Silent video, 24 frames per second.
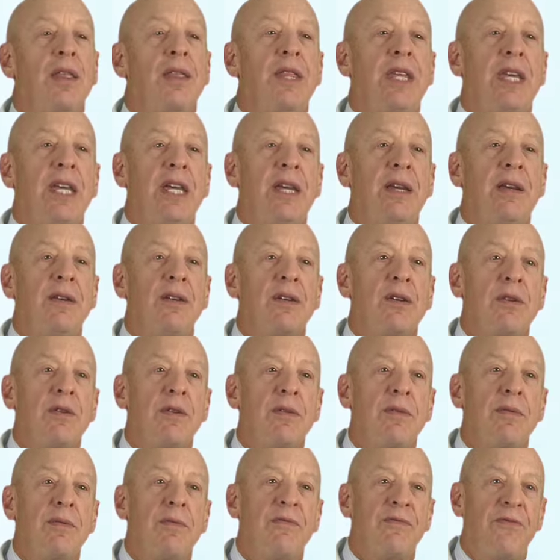The
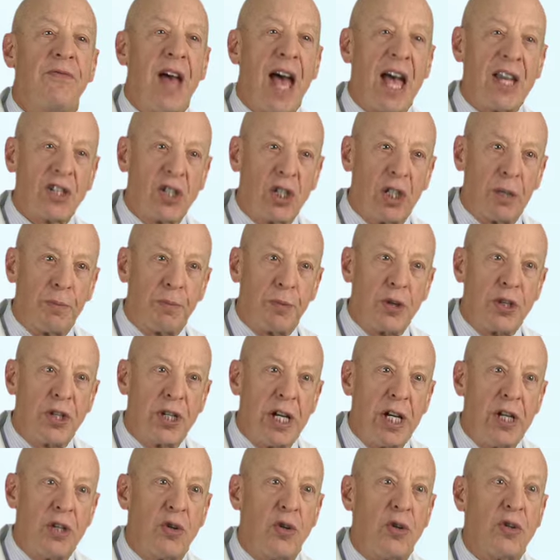vascular
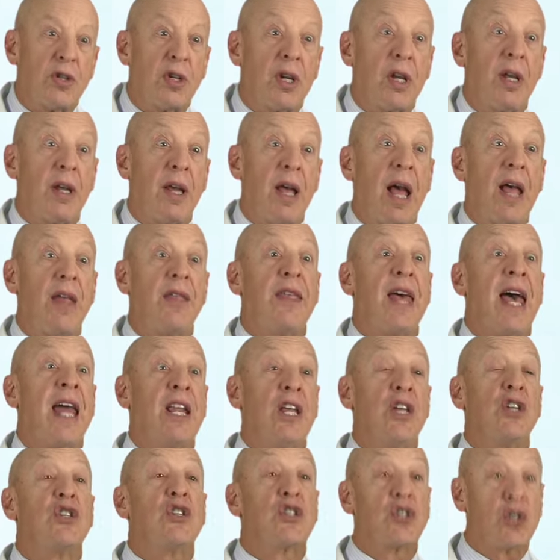procedures, that
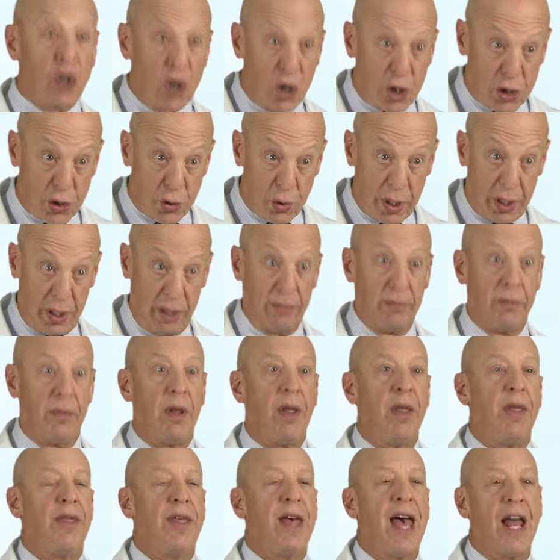is surgery,
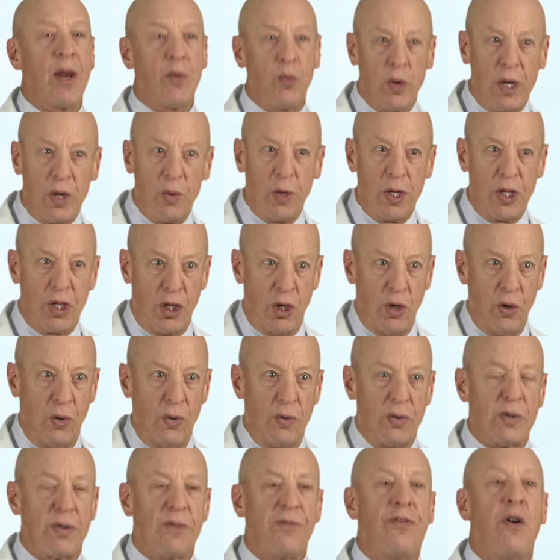that we would
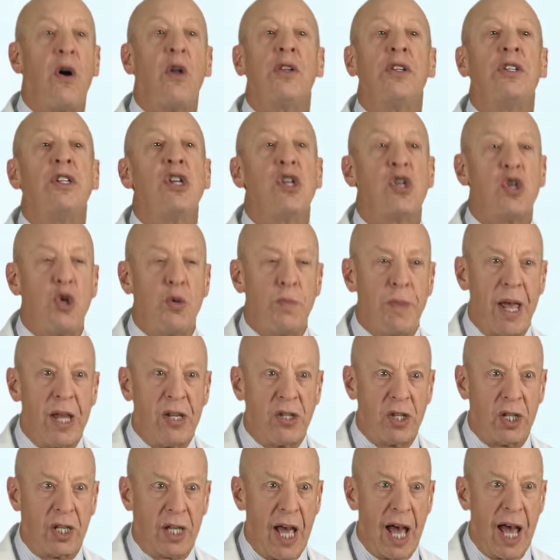use fall into two
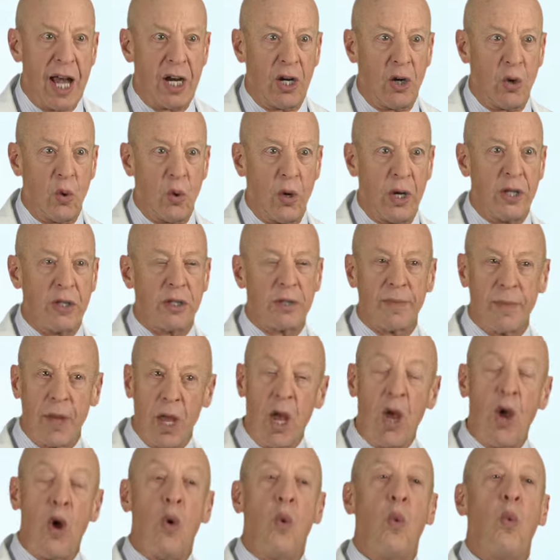basic categories.
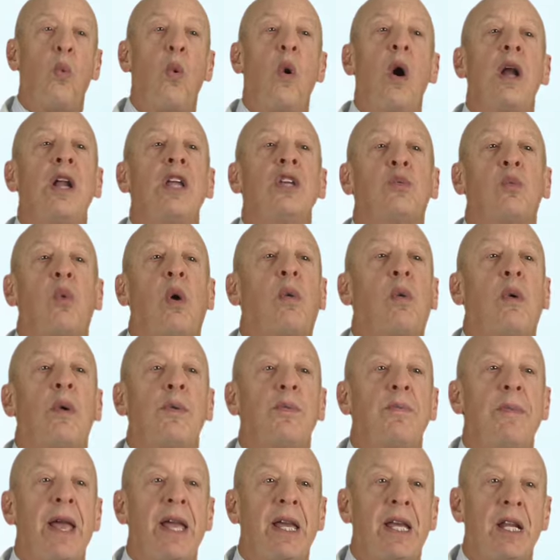One is where we
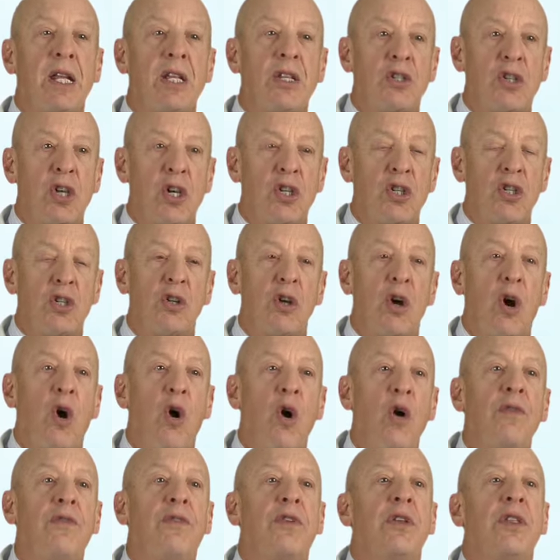would make an incision
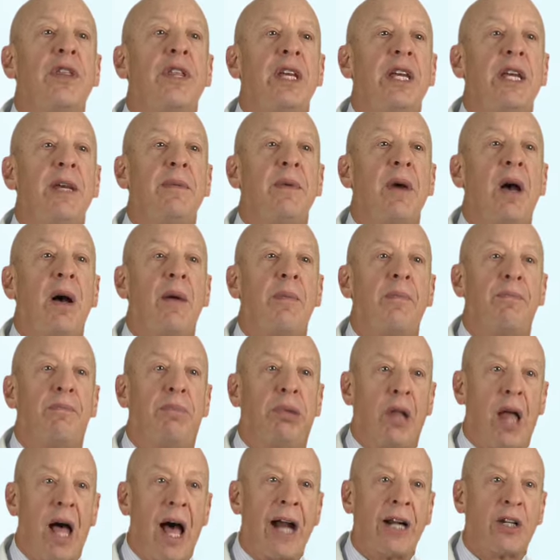over the
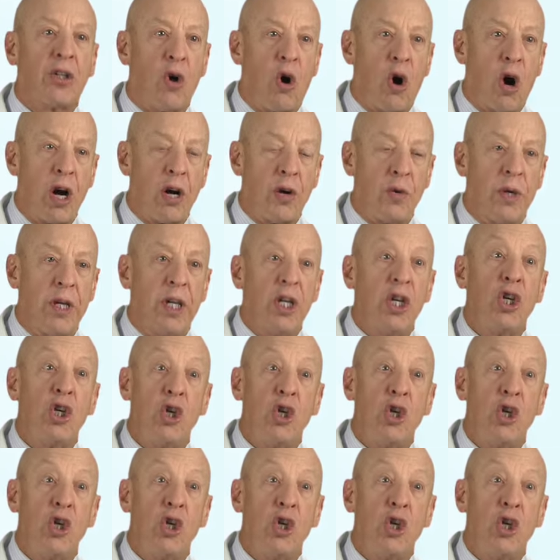blocked artery,